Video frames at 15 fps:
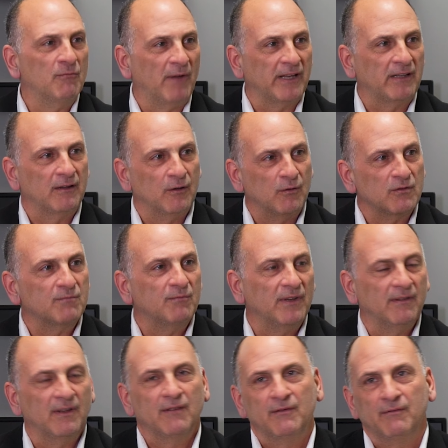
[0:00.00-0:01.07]
you might lose.
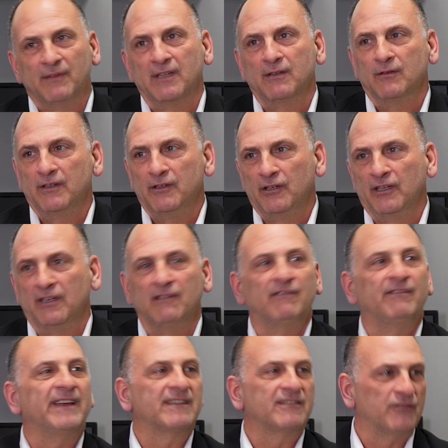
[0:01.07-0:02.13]
Money. You're going to
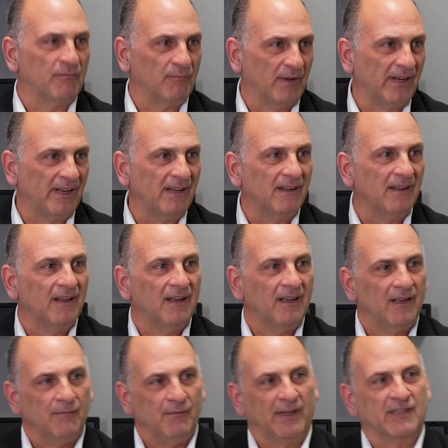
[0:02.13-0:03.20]
invest your money,
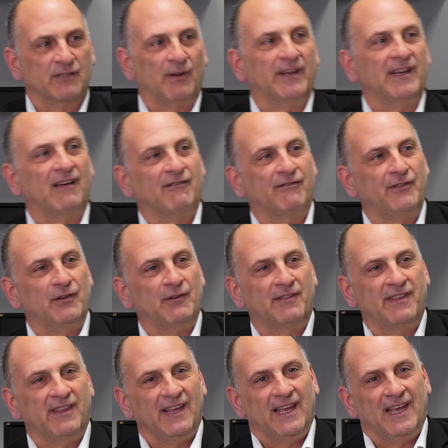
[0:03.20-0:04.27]
because right now if you
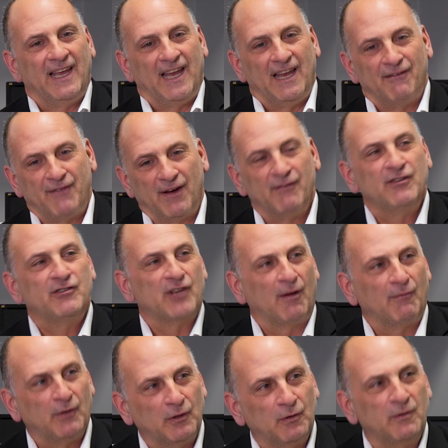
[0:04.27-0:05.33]
if every
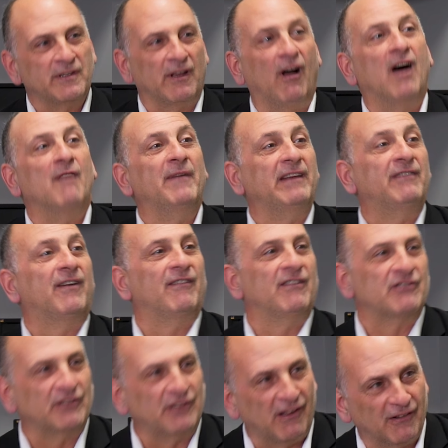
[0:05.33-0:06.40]
job you do, you say, "Oh, I made five
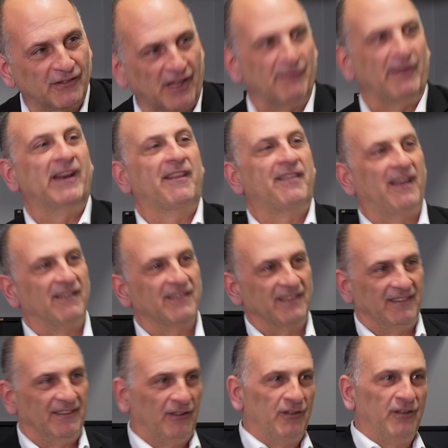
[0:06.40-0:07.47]
hundred dollars. I made a
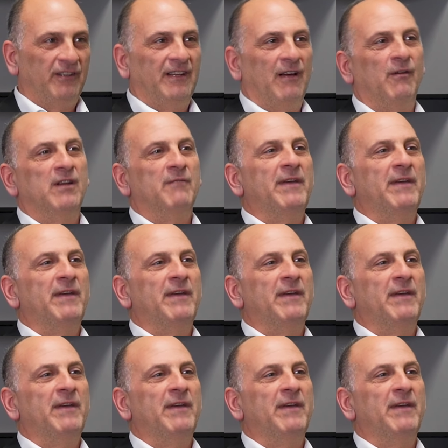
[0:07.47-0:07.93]
thousand. Good. I want to